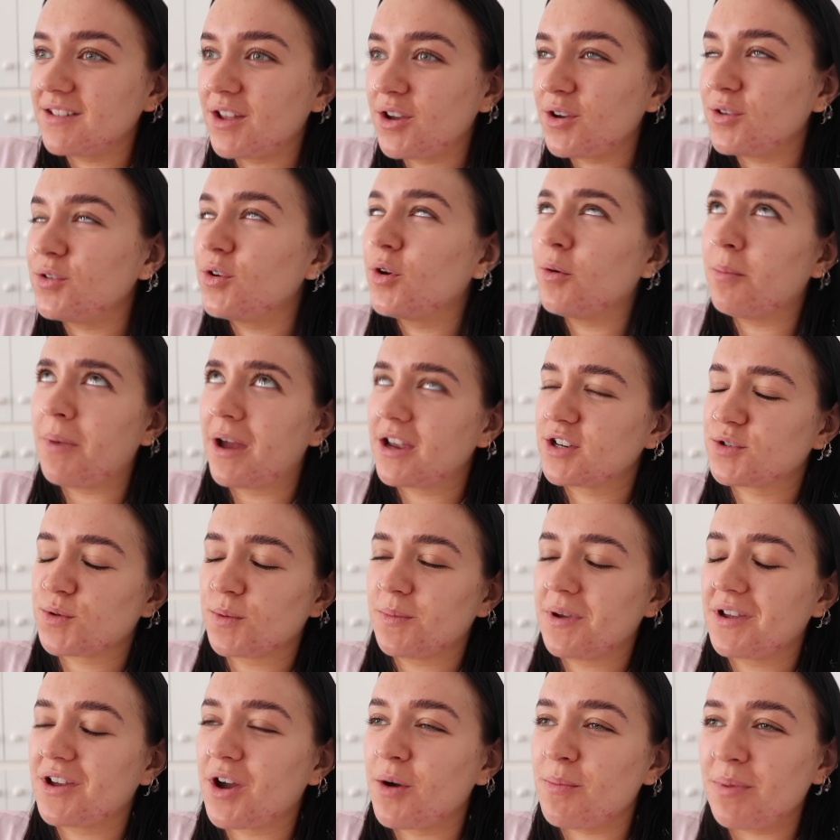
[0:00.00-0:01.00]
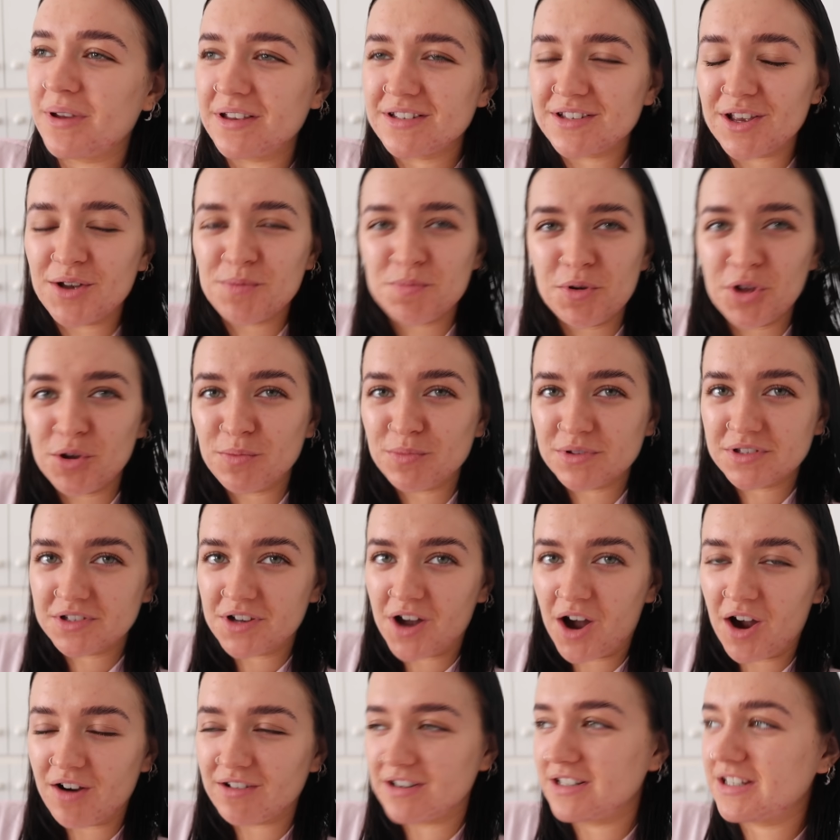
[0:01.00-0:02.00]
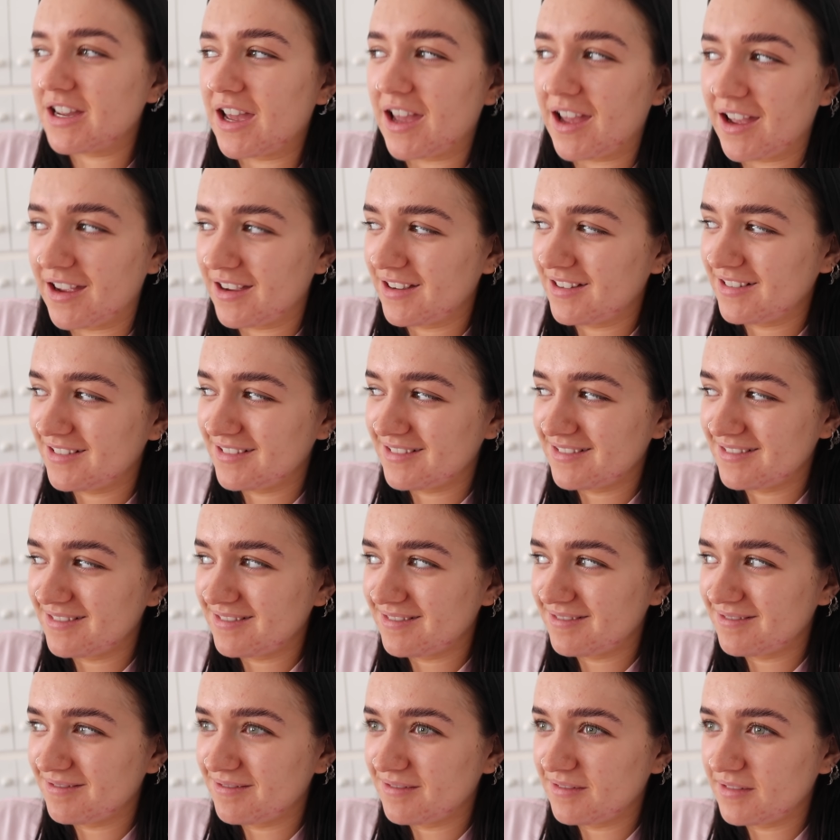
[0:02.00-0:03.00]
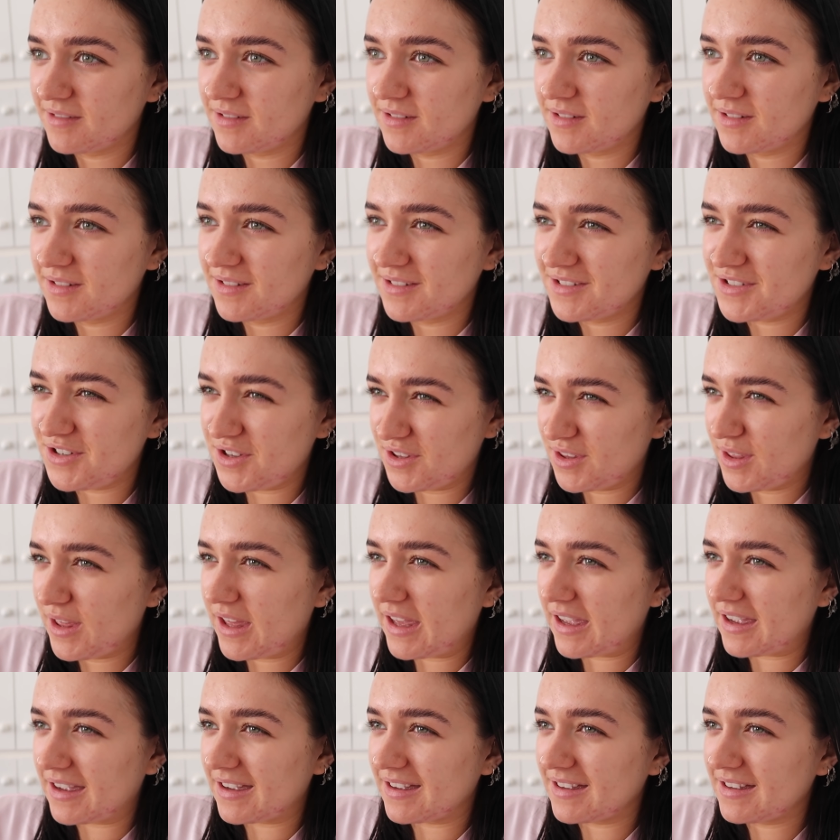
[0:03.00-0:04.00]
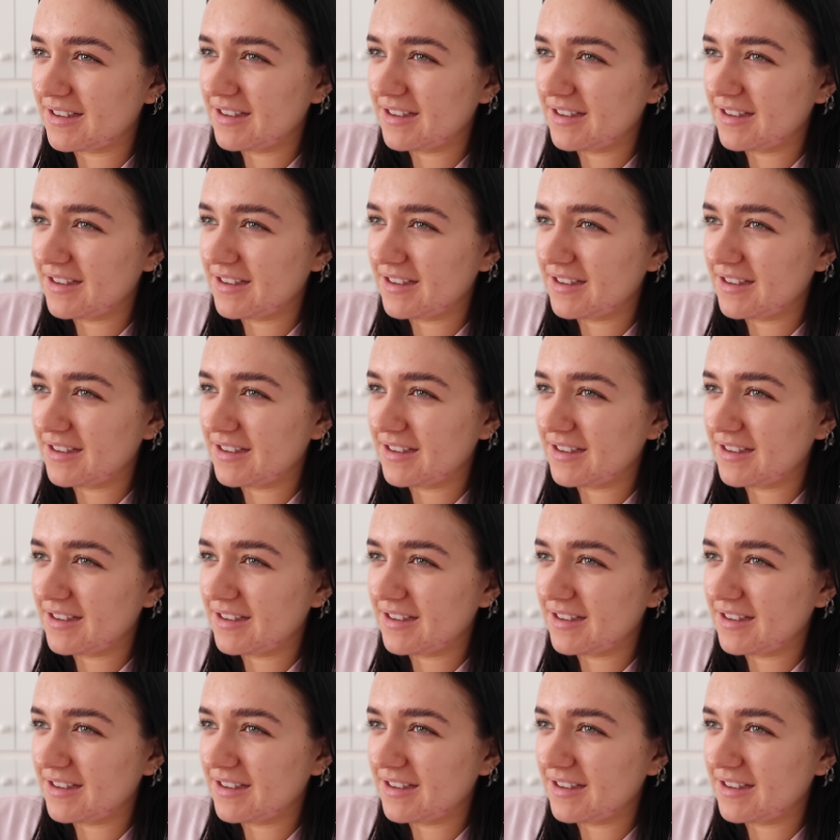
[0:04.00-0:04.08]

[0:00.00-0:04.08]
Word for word: no, not match my makeup, but is it a blue mascara day? Yeah. Do you think?